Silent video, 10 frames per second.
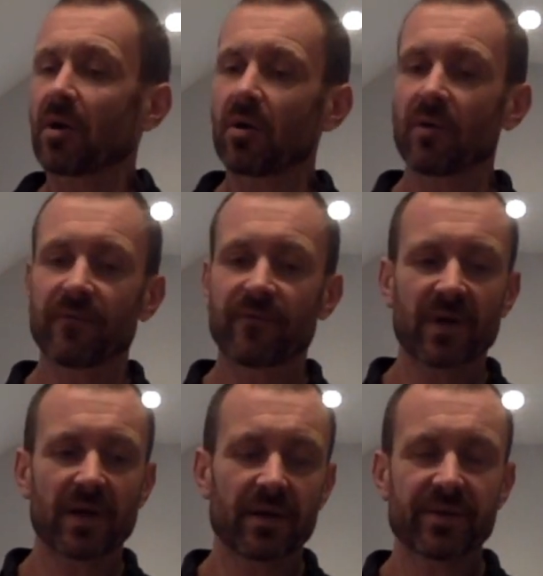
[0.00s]
of
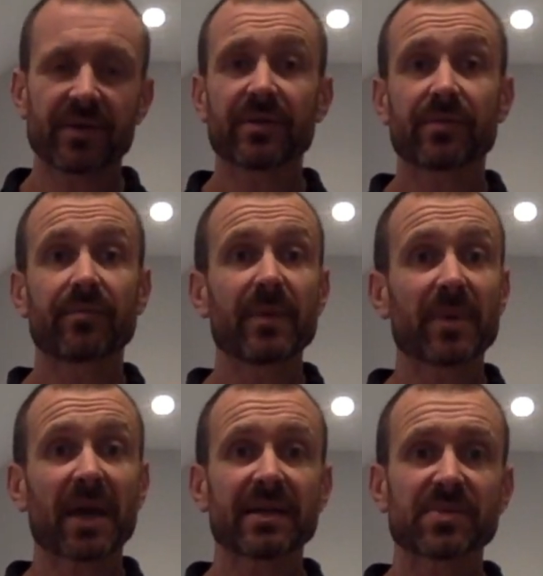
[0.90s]
the rib
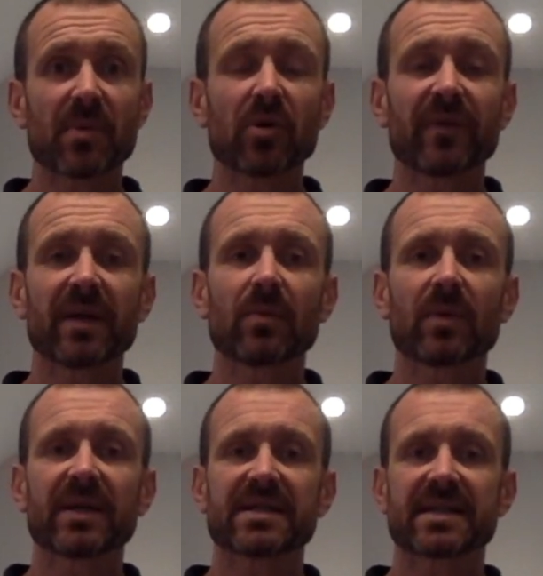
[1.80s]
cage moving,
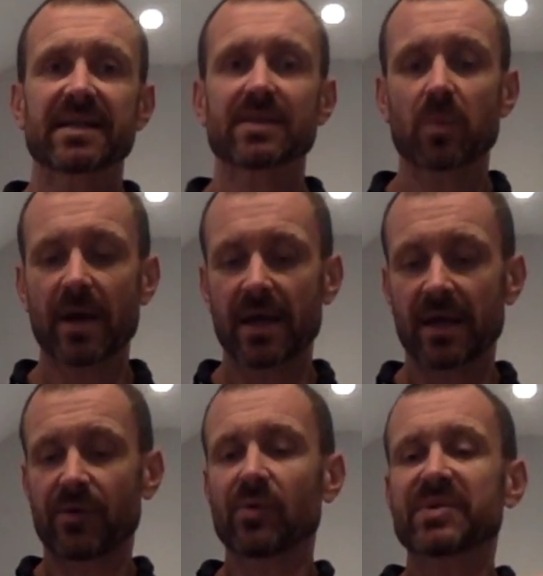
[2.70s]
which is
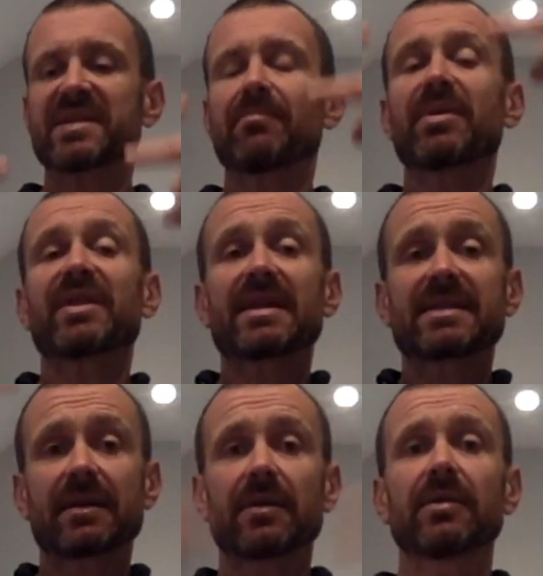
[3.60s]
where your
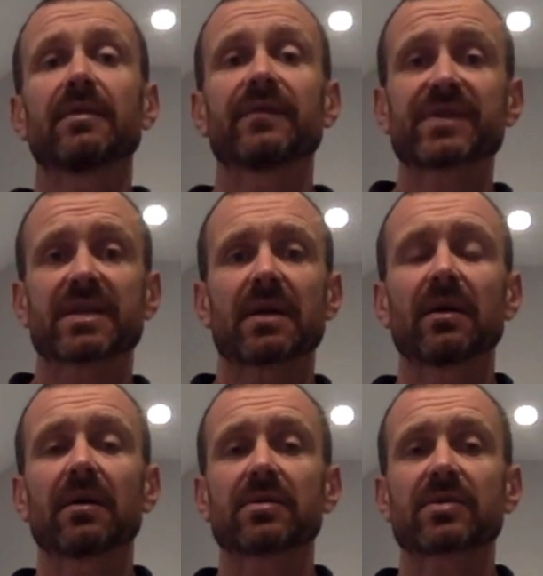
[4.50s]
sympathetic nerves
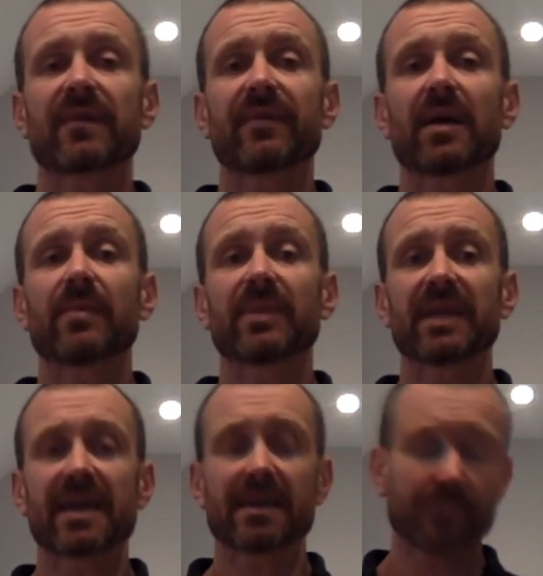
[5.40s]
travel up and
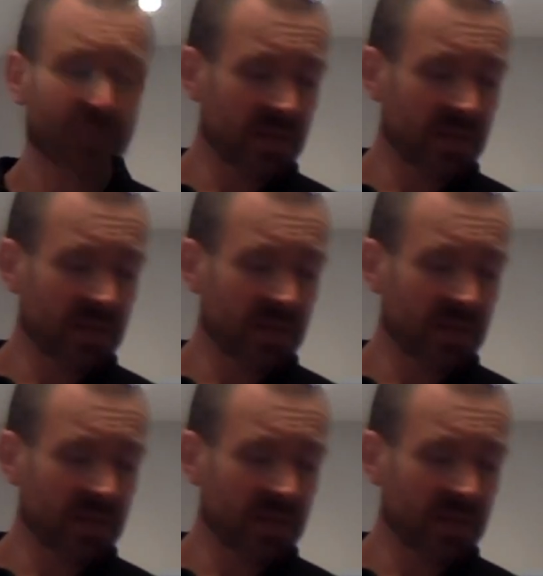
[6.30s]
down.